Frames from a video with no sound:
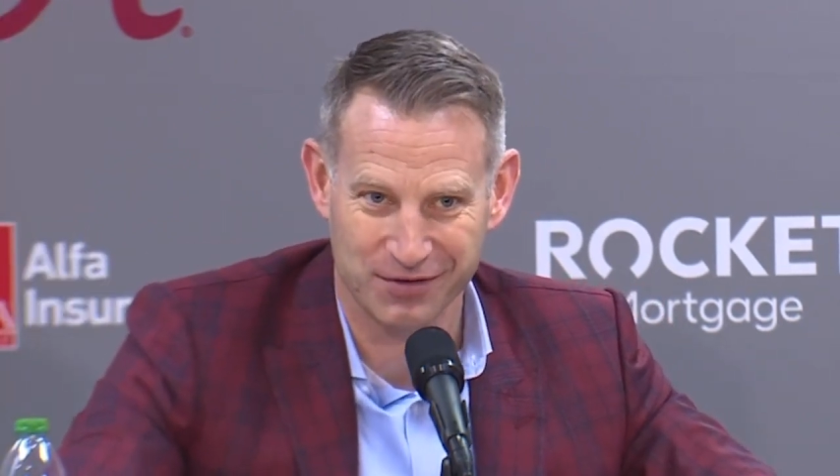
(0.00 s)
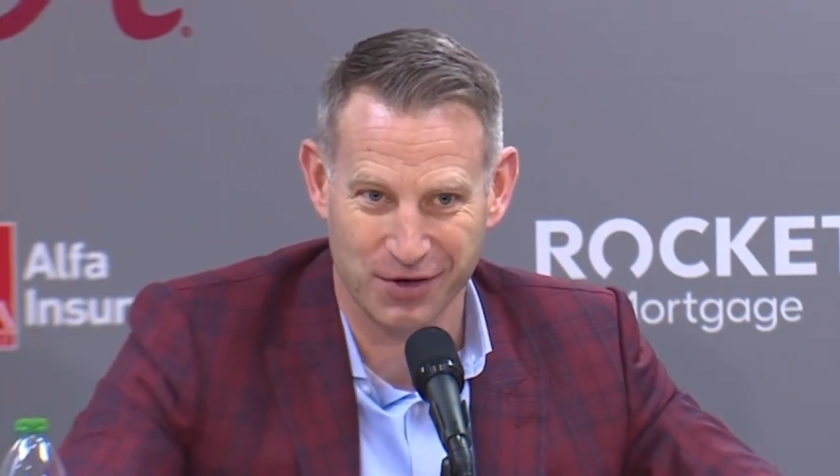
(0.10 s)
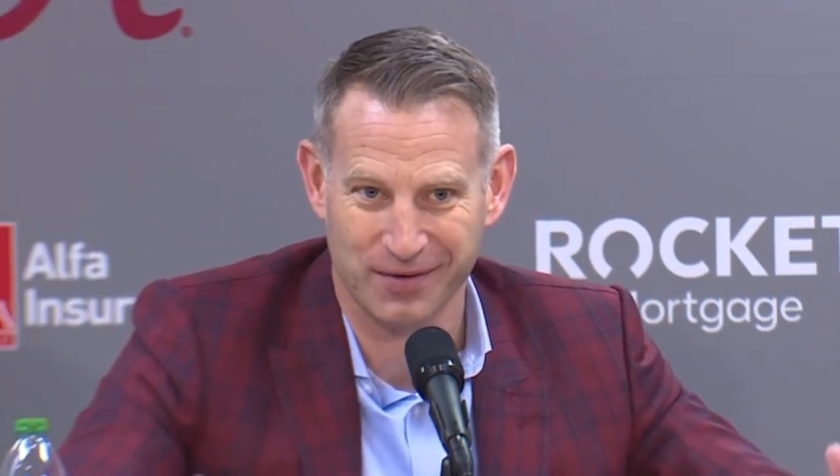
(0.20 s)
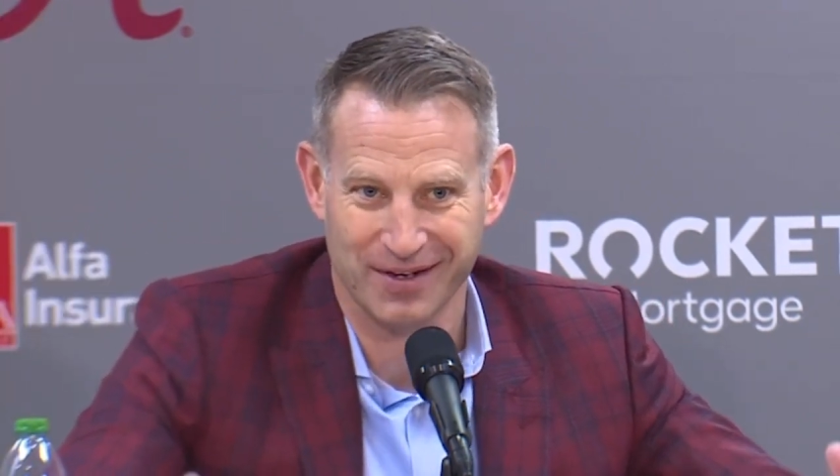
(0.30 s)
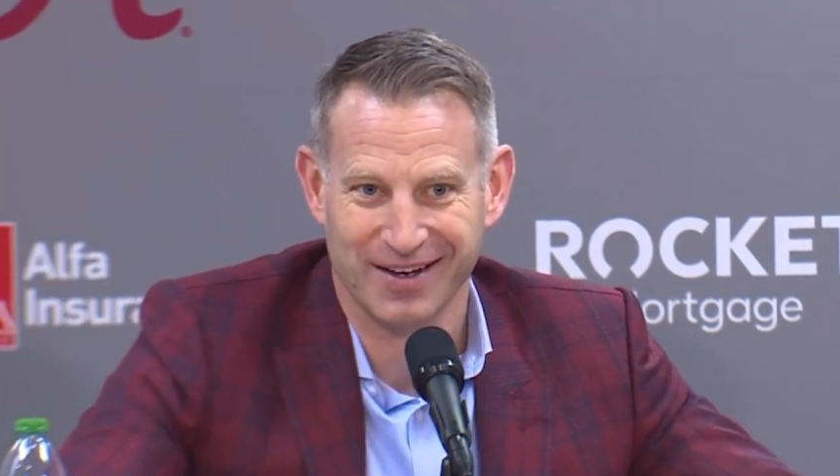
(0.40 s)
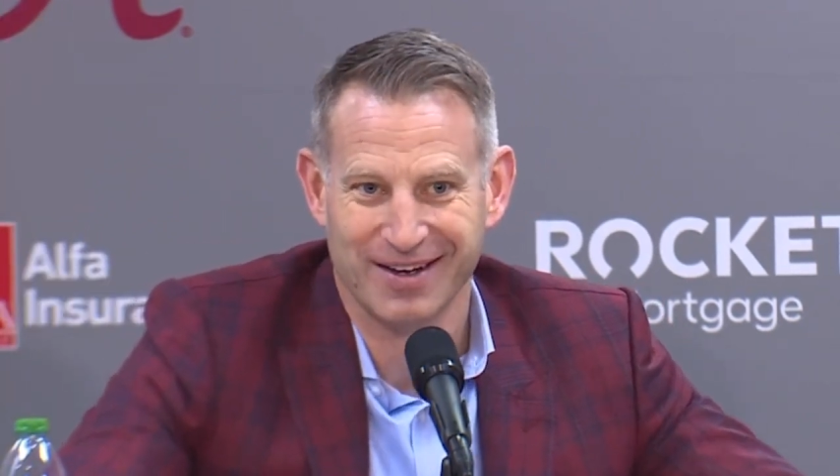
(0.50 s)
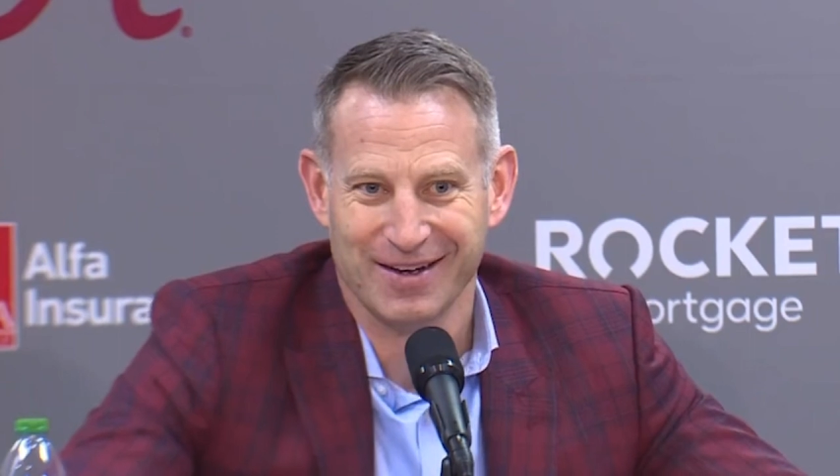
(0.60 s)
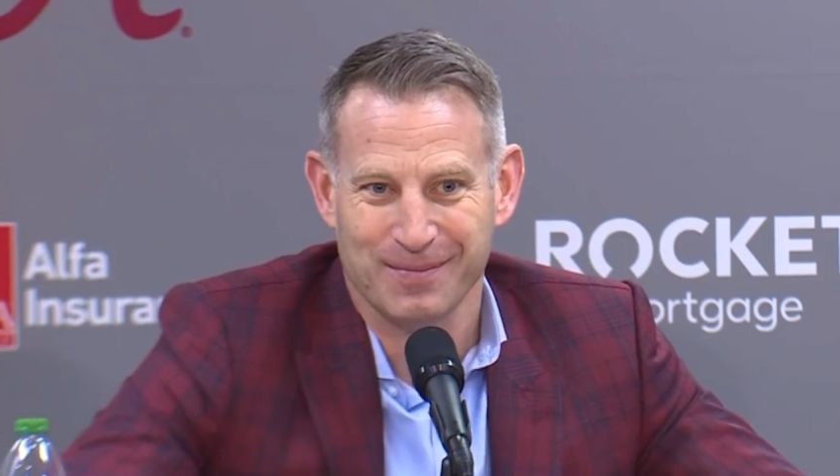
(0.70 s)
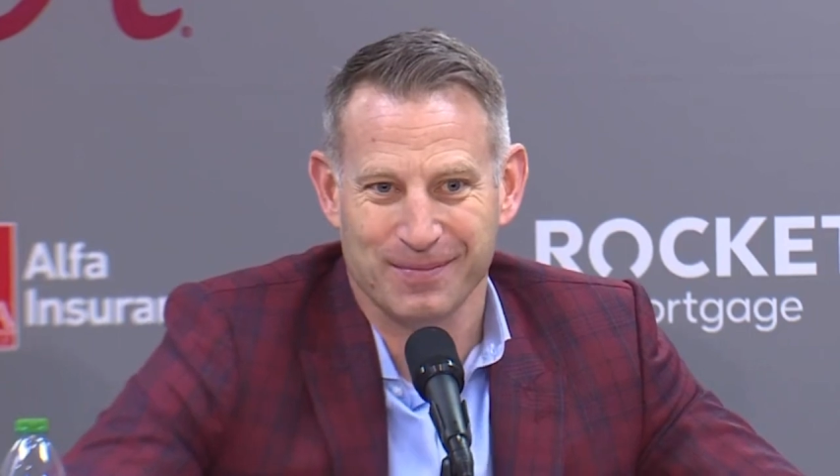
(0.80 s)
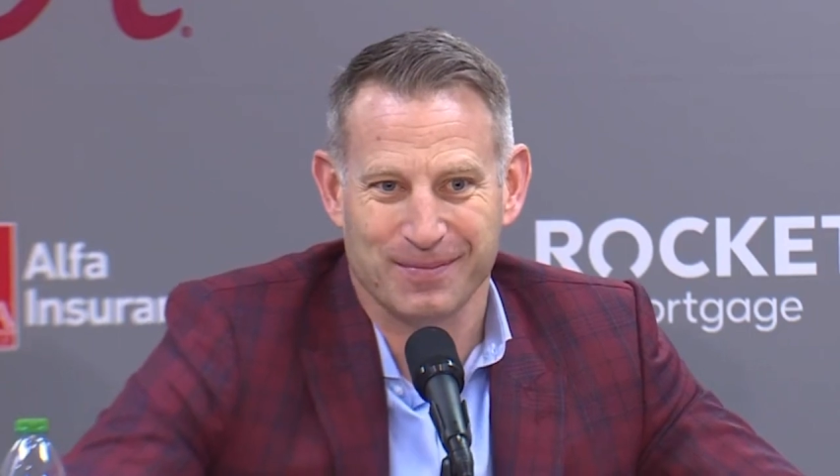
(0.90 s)
So
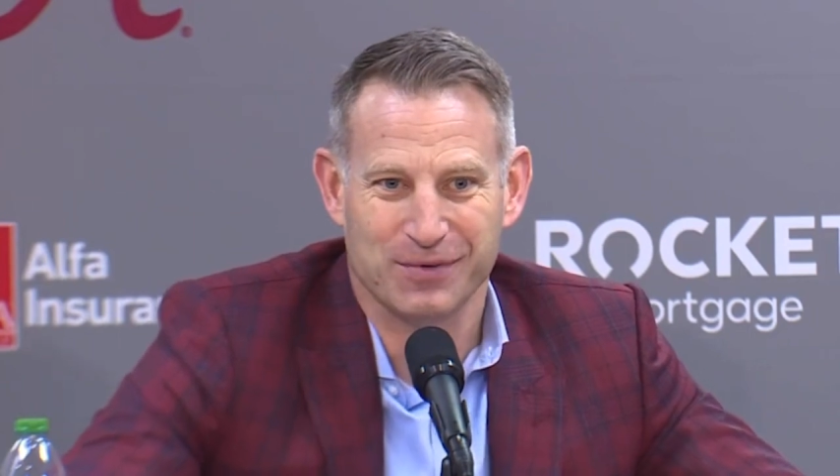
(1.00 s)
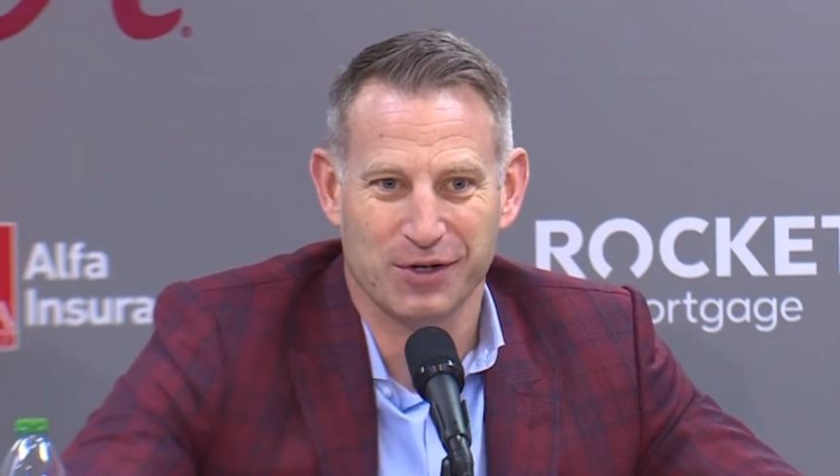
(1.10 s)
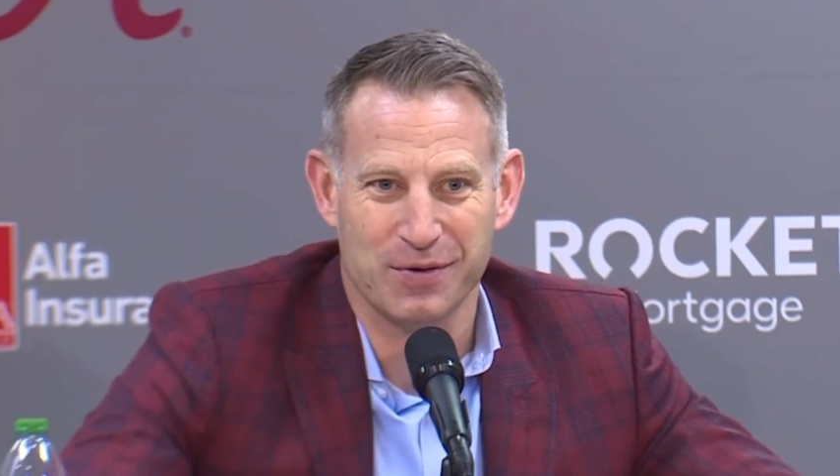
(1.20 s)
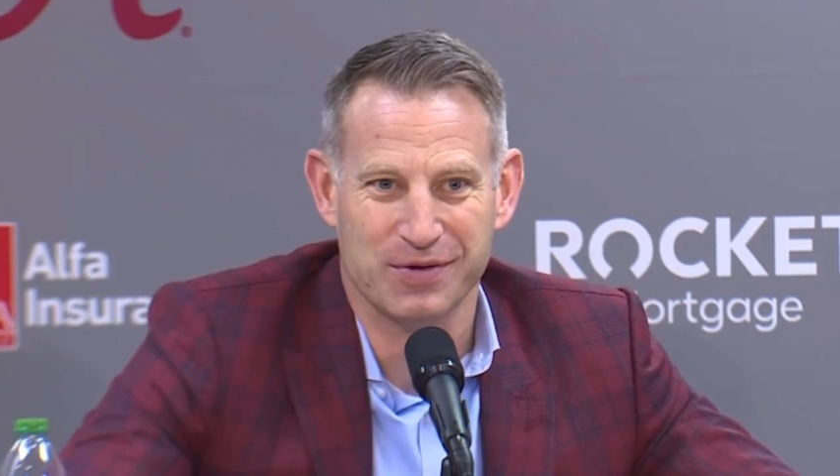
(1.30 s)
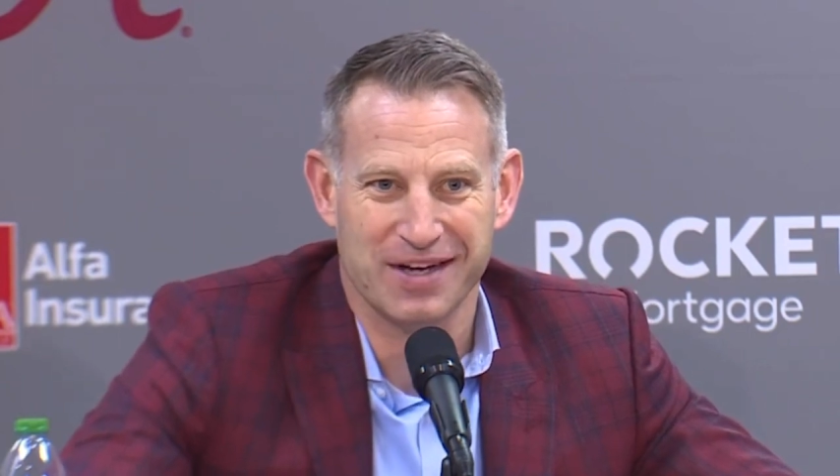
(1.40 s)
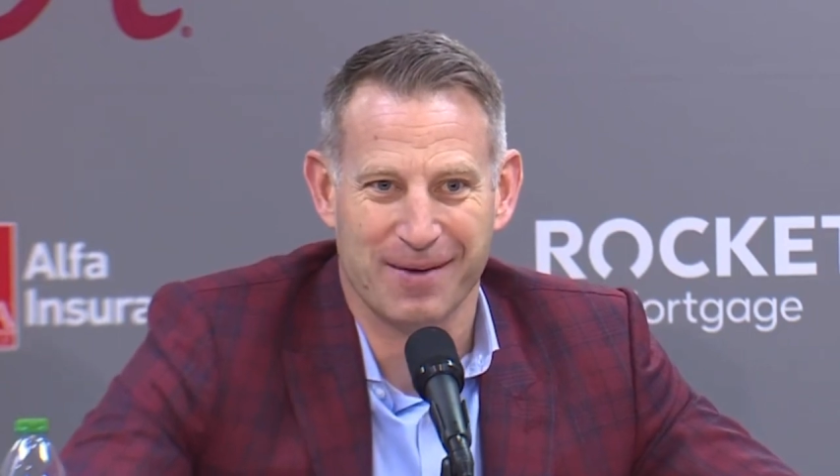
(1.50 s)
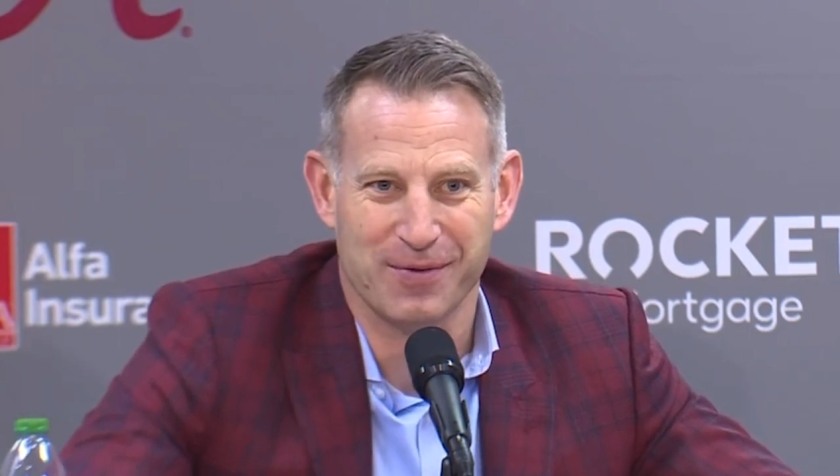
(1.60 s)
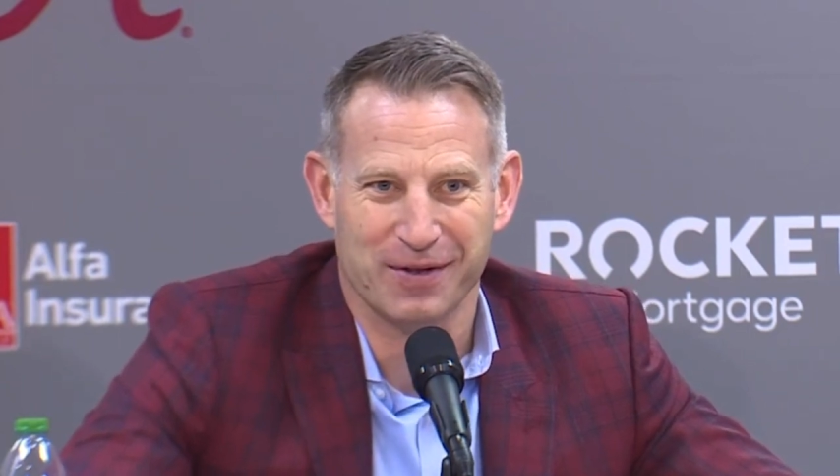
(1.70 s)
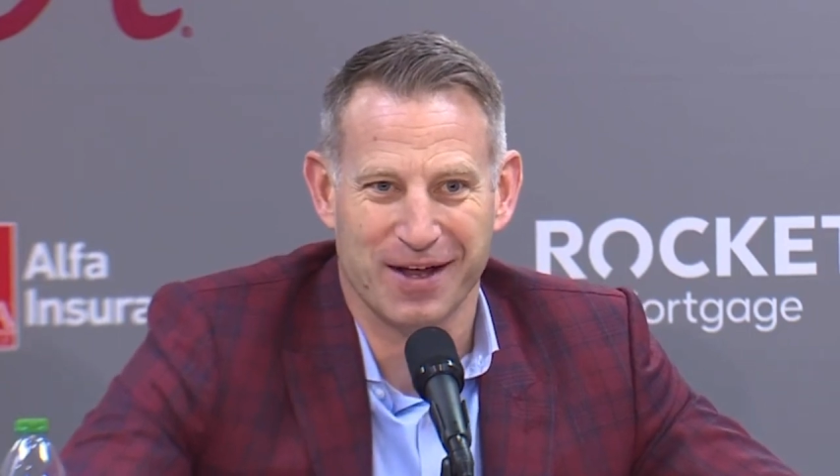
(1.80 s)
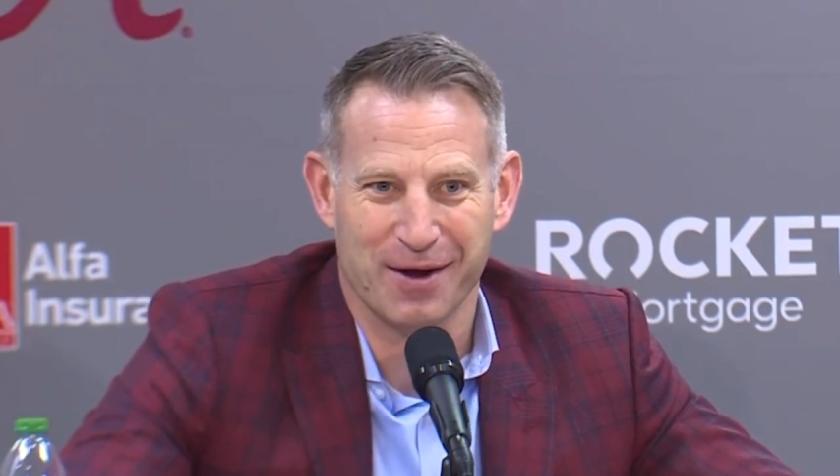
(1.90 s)
I'm sure he was
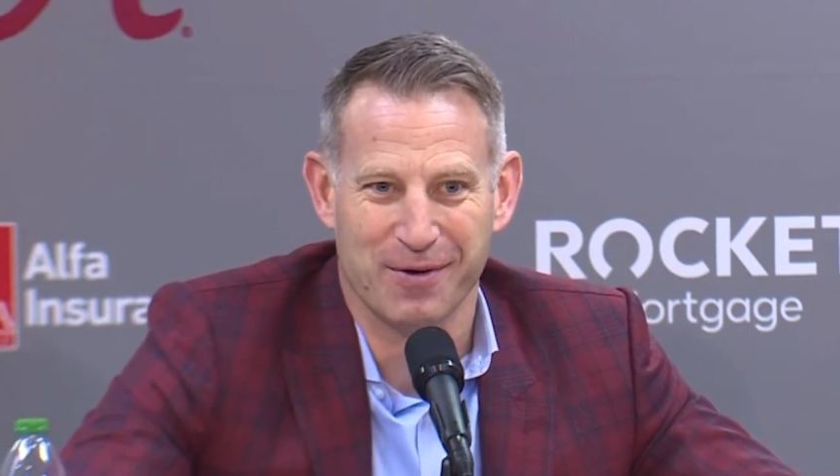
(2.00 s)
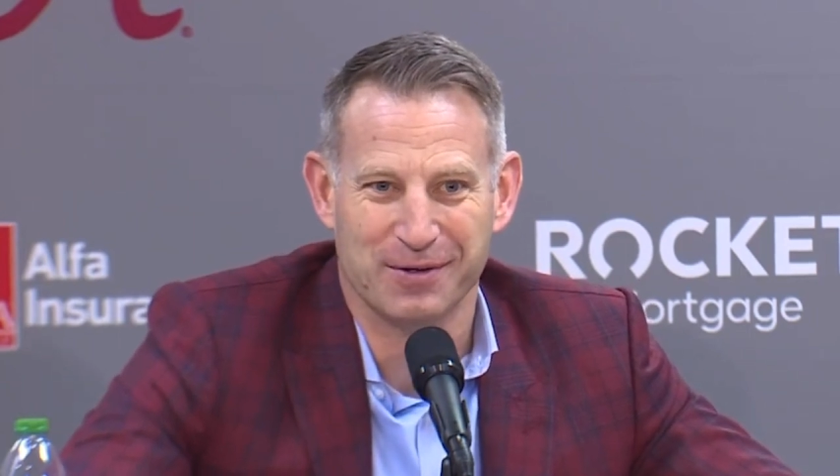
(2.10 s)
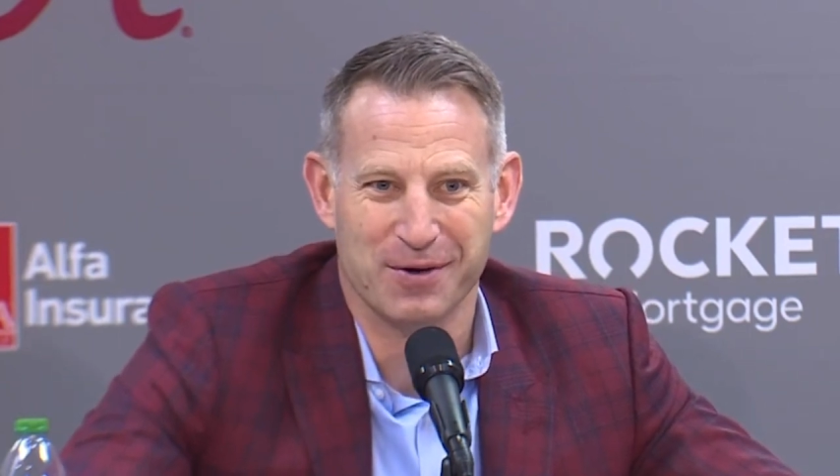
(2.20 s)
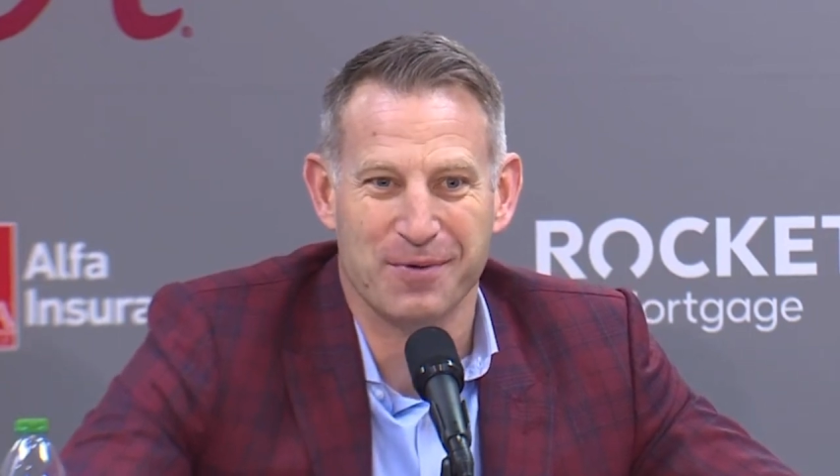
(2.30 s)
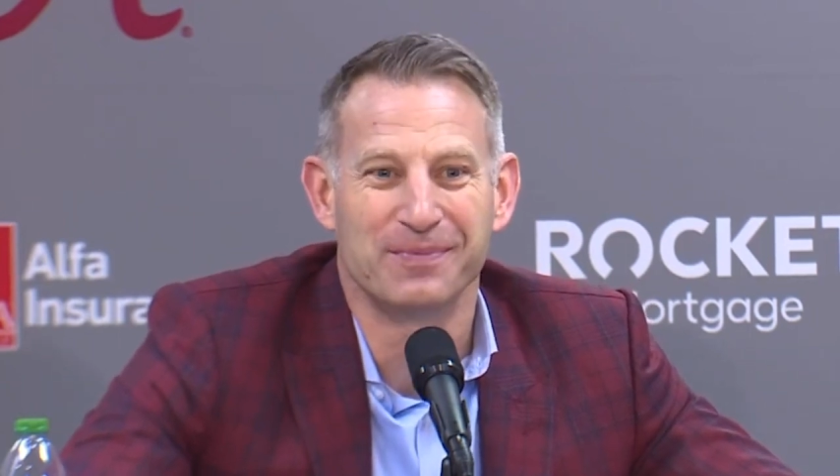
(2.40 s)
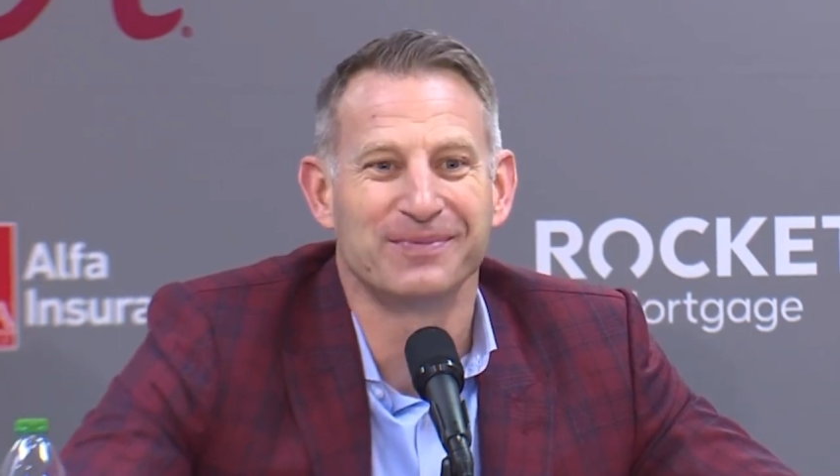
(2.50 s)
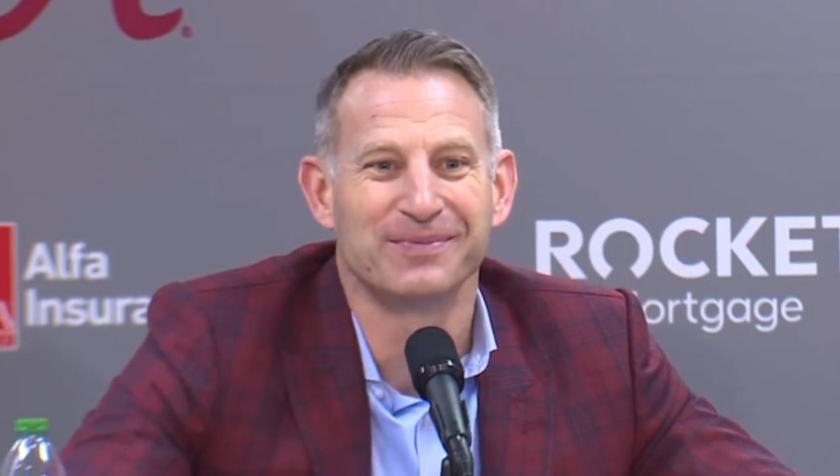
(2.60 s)
happy with that one too.